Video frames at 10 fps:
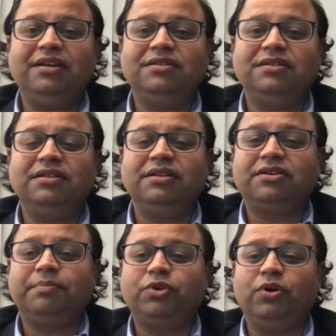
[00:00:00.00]
in in the
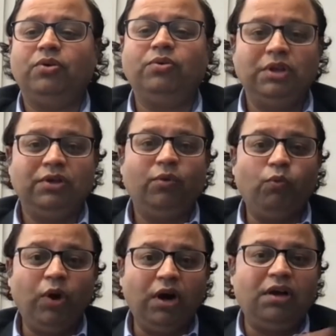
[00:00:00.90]
crypto
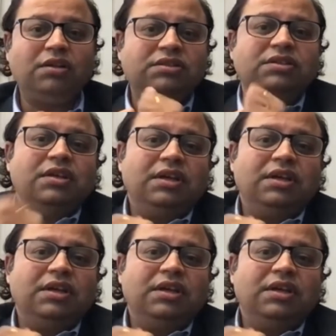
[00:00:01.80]
world